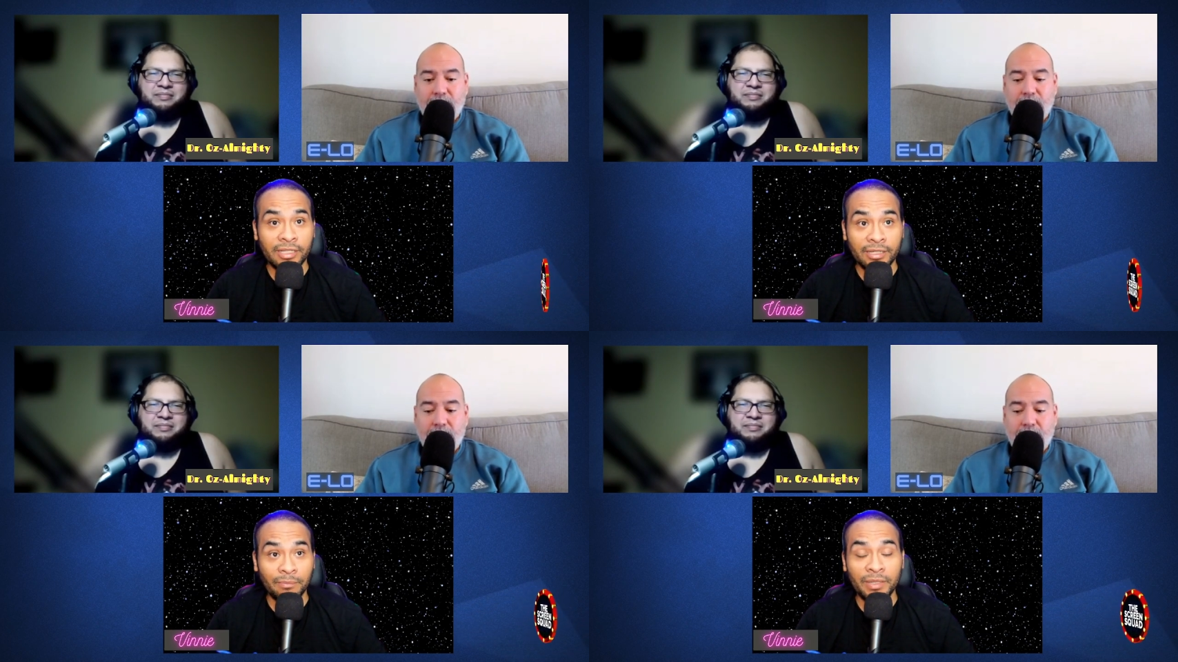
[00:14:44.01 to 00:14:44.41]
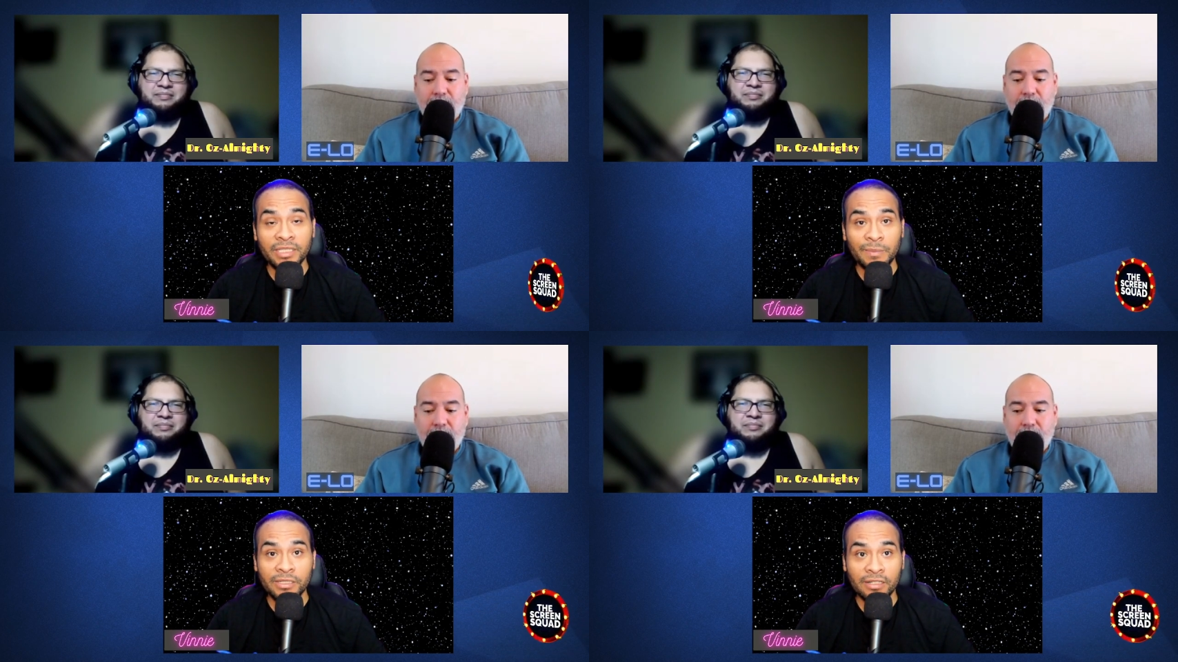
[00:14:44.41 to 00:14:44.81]
Speaker 1: like big
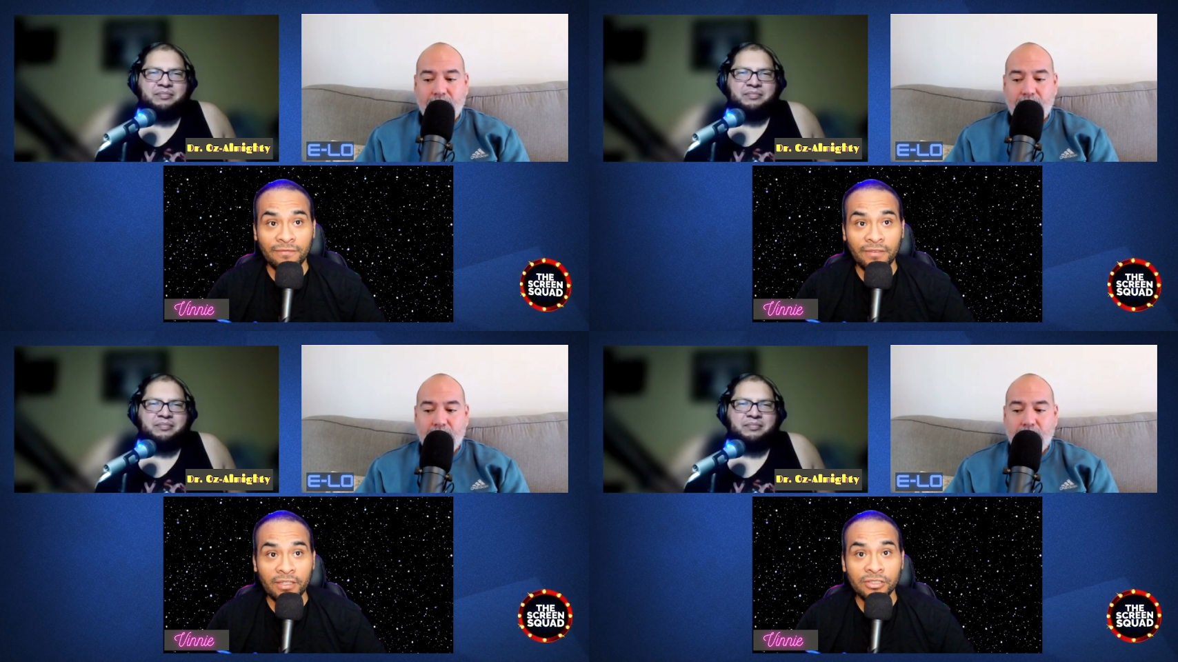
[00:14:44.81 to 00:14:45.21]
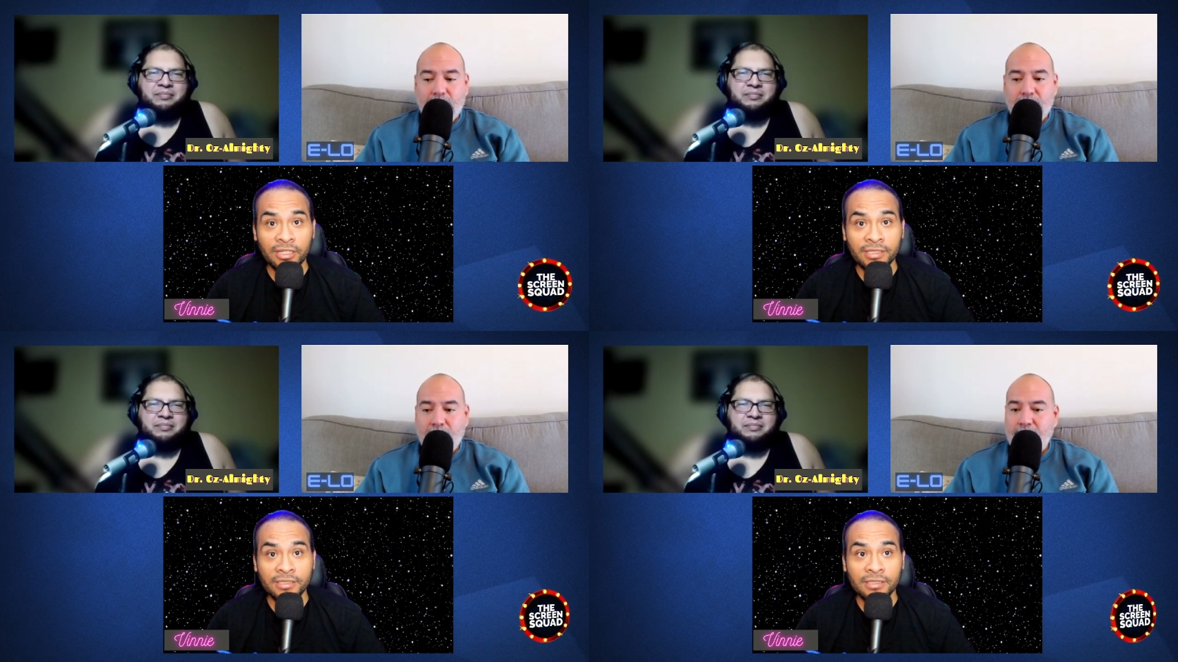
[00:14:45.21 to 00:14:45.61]
special effects
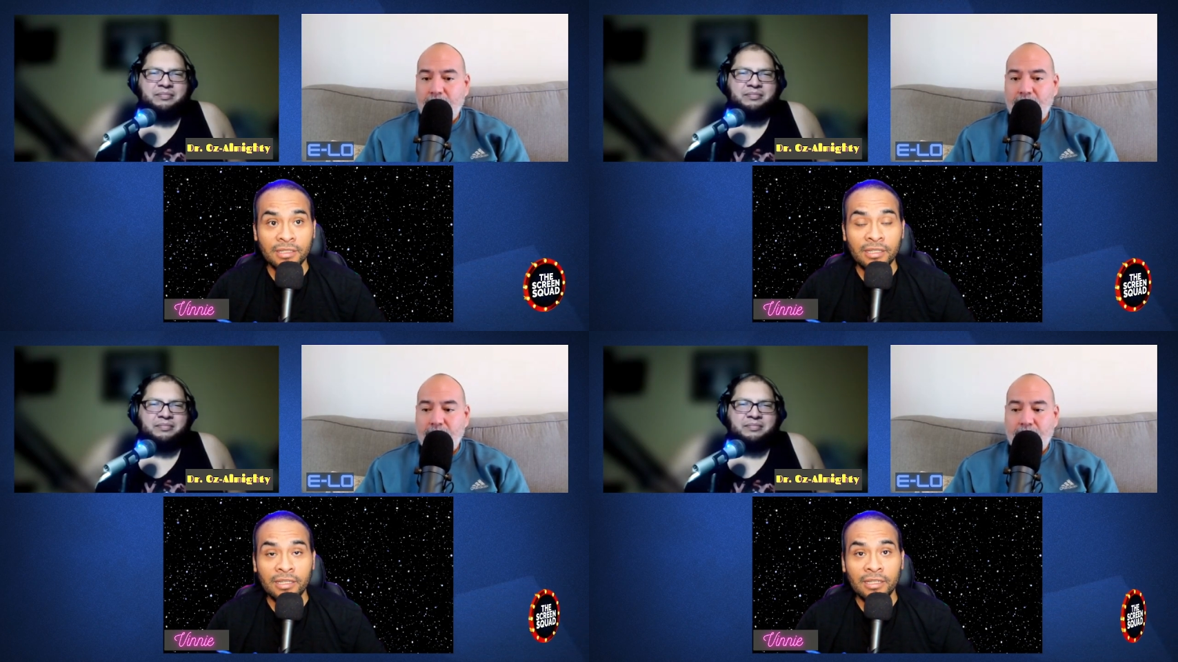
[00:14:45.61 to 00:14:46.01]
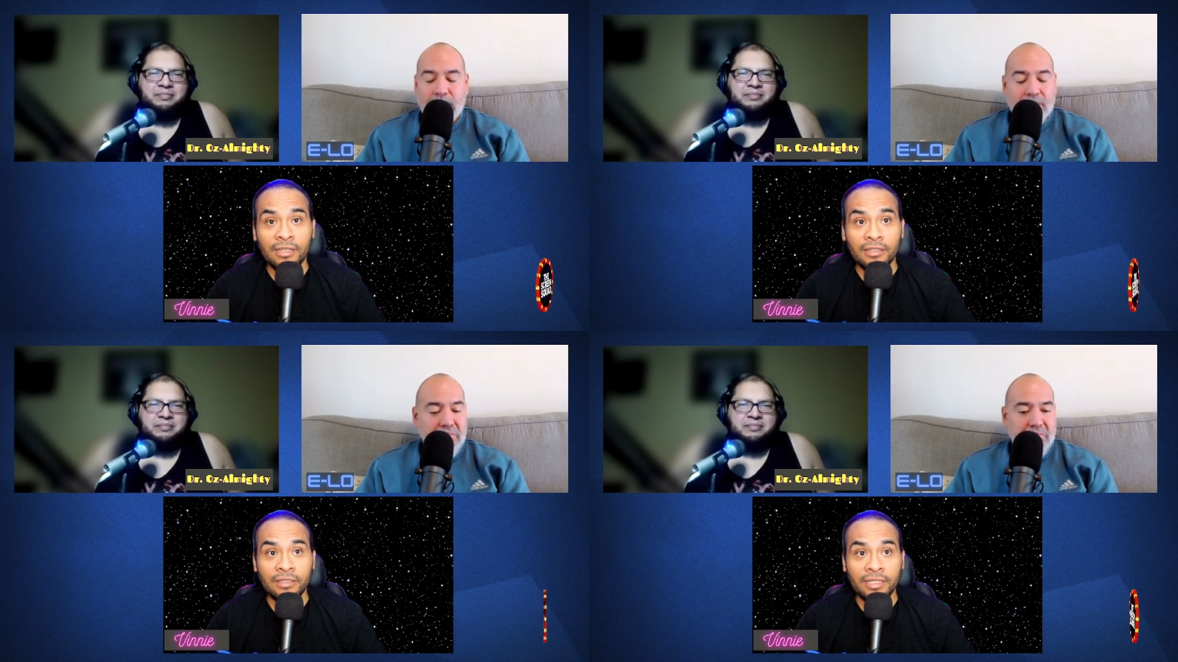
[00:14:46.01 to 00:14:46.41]
shots.
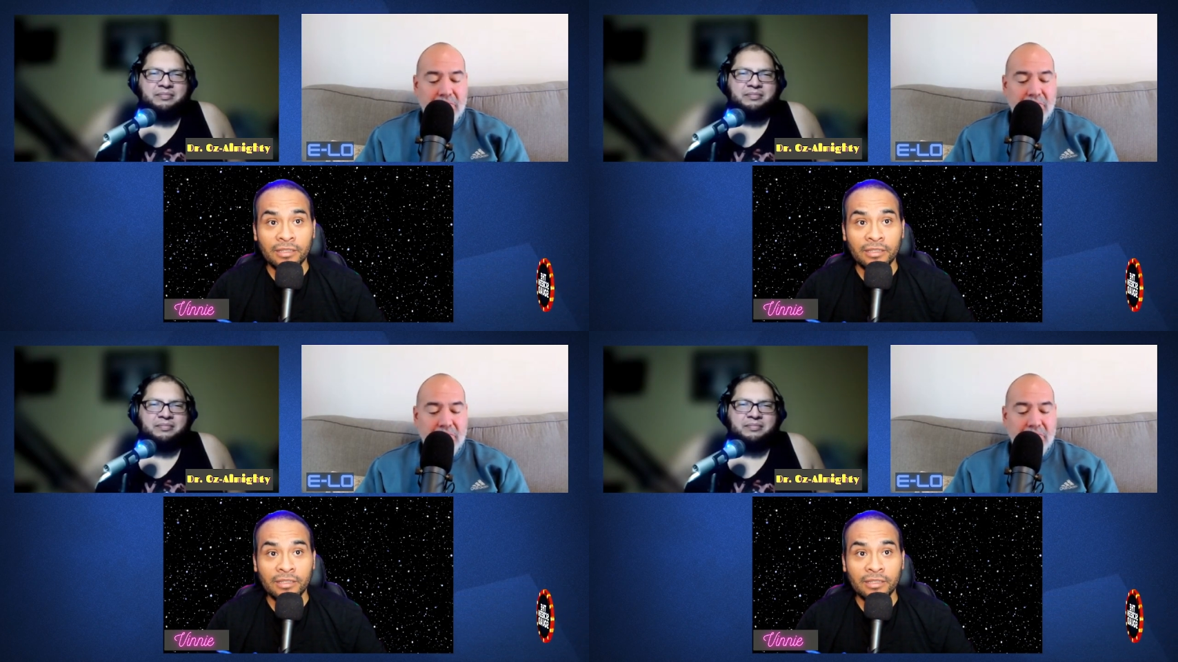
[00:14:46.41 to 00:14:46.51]
Like